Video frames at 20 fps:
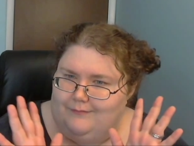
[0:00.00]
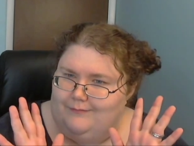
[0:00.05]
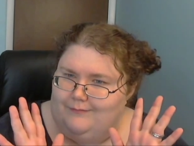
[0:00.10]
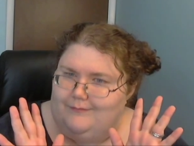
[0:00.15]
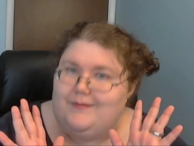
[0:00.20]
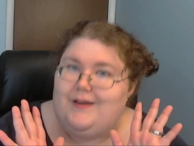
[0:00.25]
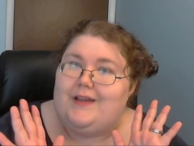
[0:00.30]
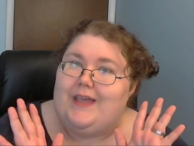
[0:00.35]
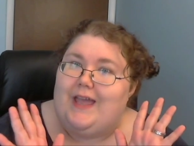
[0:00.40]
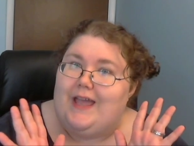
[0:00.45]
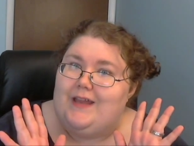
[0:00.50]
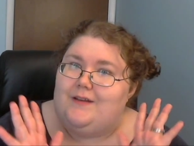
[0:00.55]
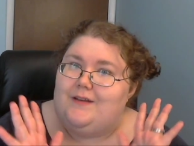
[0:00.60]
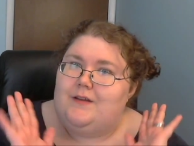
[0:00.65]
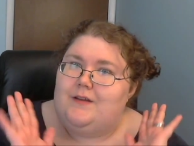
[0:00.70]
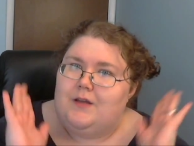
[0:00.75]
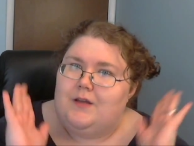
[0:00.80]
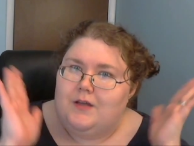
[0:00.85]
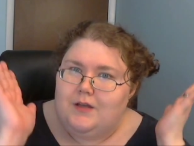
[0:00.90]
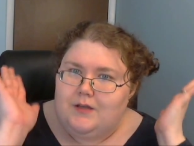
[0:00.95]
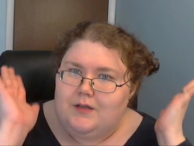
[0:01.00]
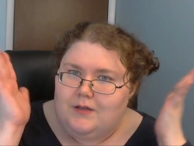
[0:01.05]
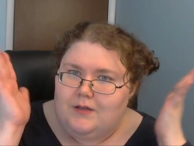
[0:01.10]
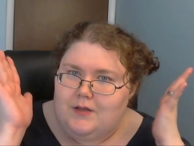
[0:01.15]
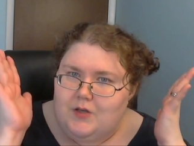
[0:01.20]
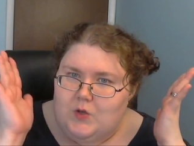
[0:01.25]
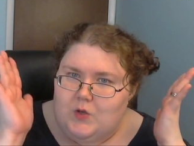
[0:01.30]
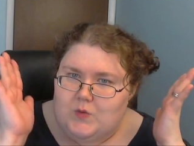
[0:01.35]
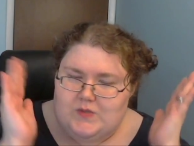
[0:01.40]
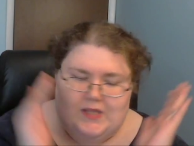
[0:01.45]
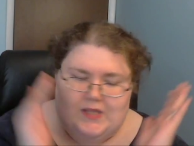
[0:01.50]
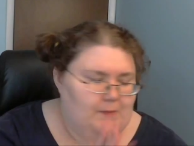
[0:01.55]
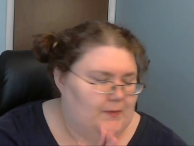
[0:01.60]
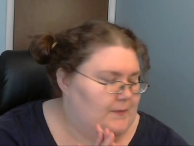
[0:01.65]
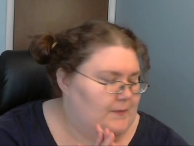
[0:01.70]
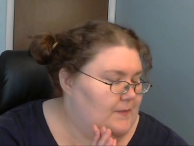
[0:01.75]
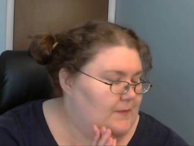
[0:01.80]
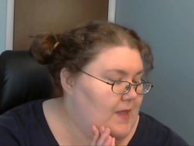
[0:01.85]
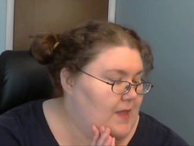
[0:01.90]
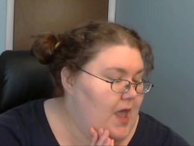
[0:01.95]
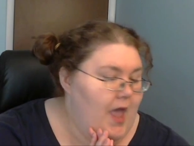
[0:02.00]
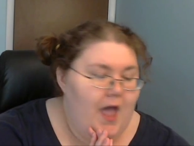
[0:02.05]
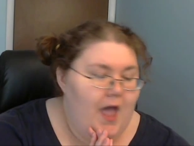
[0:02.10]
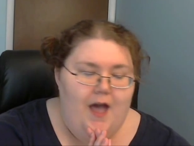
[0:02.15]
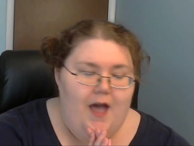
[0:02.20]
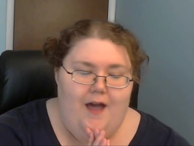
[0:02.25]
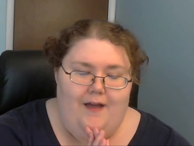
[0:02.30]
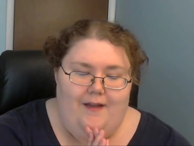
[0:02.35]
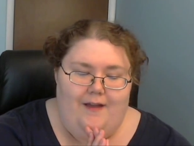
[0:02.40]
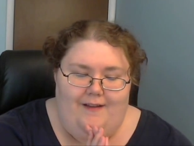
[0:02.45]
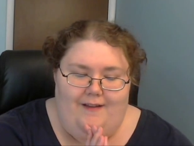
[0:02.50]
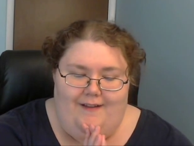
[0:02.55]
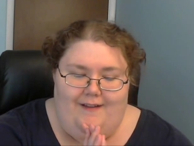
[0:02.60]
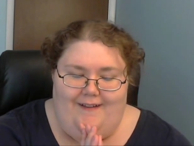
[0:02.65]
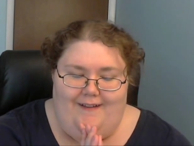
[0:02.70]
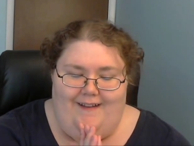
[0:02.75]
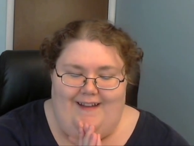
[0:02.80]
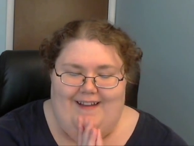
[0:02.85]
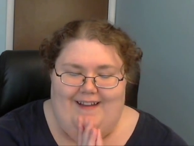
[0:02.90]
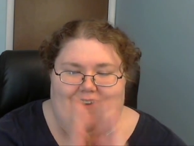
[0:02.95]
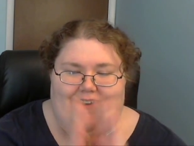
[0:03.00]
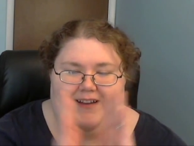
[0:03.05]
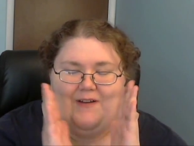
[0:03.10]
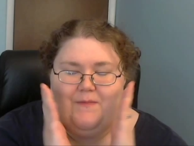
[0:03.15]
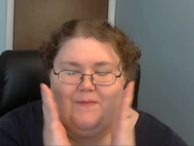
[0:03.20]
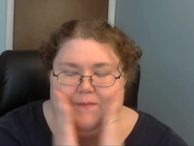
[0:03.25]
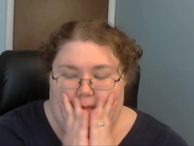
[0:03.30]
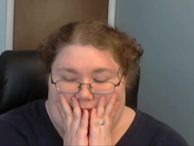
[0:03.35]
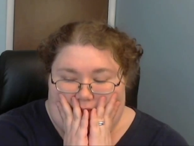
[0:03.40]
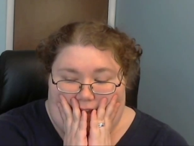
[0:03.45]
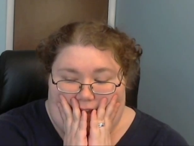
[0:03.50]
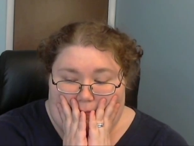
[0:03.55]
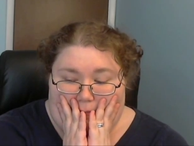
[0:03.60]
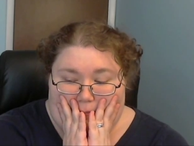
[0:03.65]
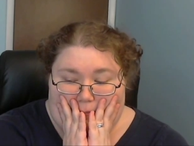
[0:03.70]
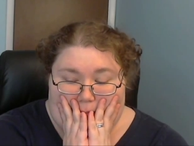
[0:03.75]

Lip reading: Again, no sleep. Yeah.